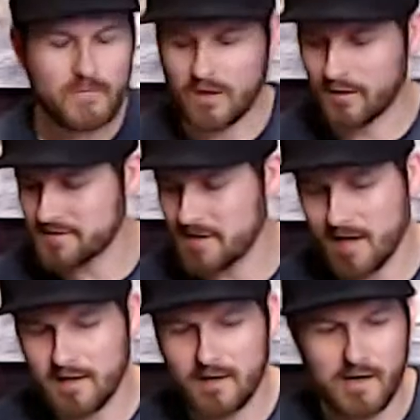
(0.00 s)
I don't see
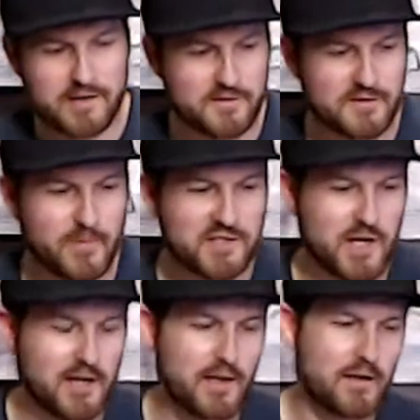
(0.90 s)
any answers in my
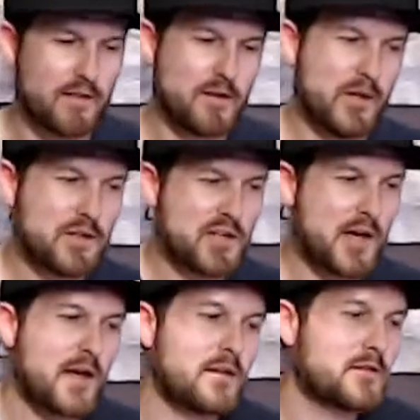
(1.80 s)
chat yet. I think my
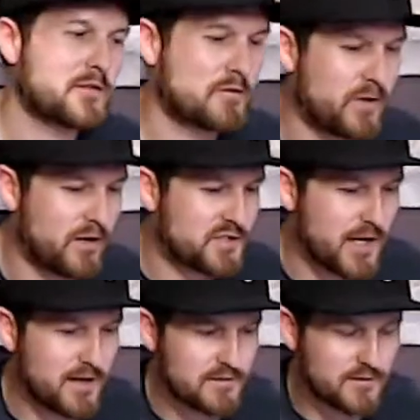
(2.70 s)
chat, the StreamYard
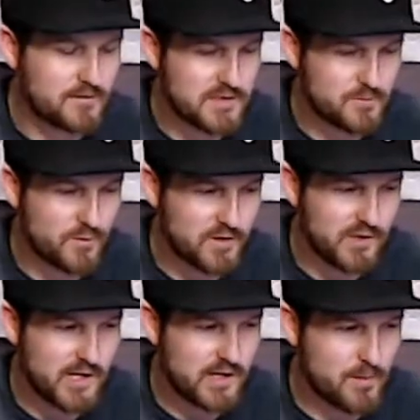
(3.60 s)
chat, is always more
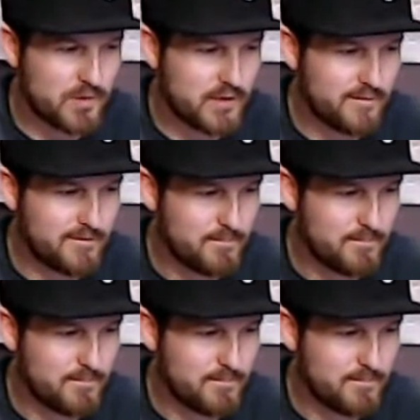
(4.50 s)
delayed, I believe.